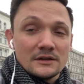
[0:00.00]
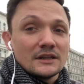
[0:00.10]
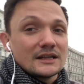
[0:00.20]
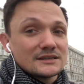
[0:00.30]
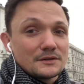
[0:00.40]

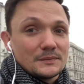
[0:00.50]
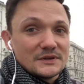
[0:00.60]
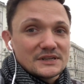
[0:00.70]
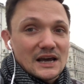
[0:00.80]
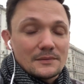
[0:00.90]
Not something to be
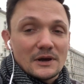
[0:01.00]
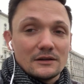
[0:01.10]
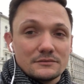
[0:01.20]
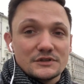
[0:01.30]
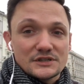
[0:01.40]
sad
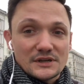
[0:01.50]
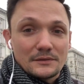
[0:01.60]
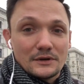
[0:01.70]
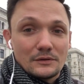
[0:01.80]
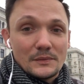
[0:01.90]
about, just
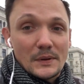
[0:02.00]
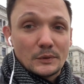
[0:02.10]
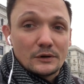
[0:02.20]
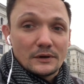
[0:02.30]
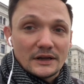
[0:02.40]
something to
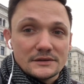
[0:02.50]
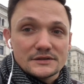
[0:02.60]
remember, right?